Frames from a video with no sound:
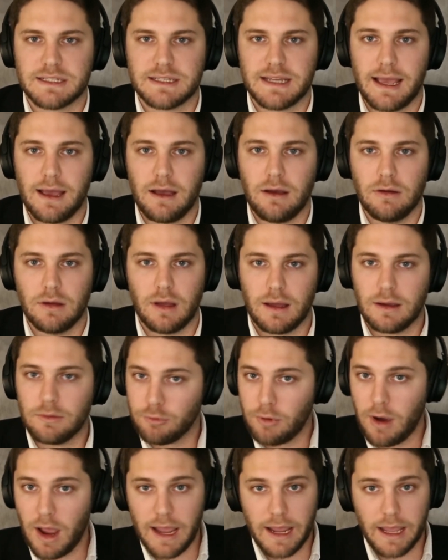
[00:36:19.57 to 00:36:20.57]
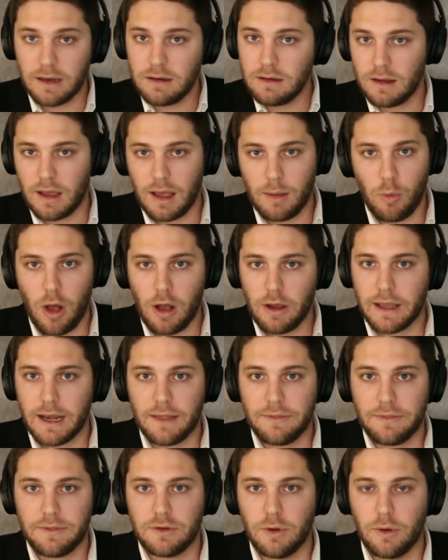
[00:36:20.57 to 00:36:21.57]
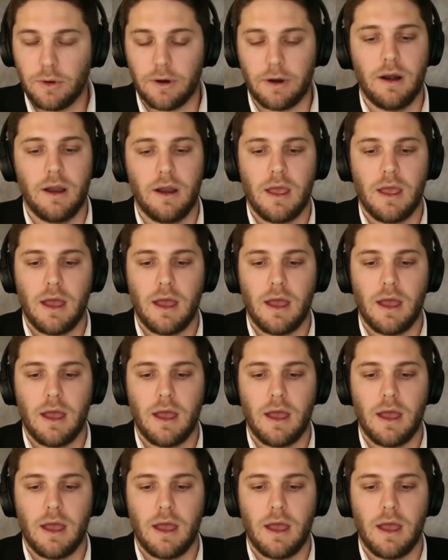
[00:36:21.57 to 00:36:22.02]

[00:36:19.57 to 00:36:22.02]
now. Ryan, I'm walking out the door.